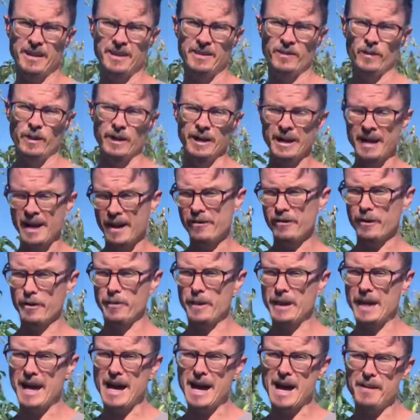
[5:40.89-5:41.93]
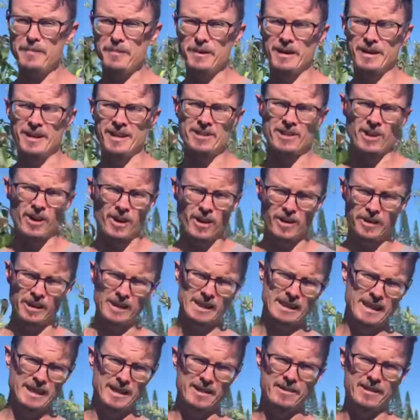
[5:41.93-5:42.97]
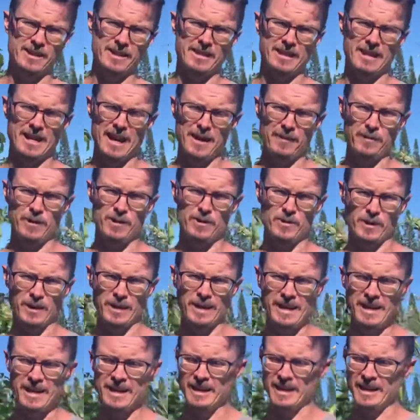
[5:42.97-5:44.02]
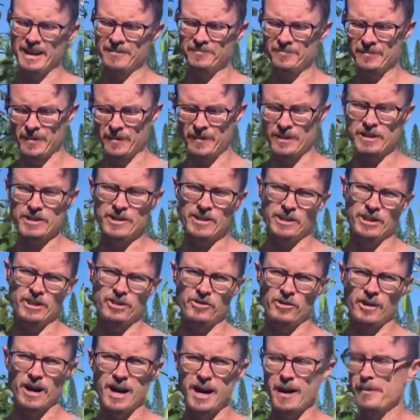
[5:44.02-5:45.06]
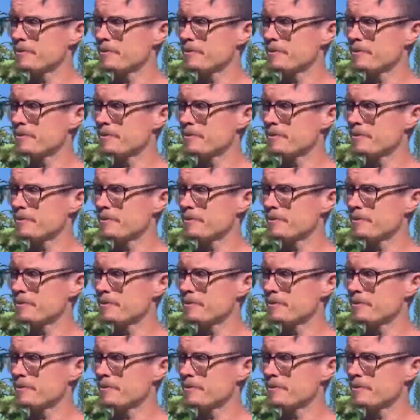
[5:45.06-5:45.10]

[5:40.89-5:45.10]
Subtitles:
what inevitably happened is all the leaves that the aphids were eating eventually dropped,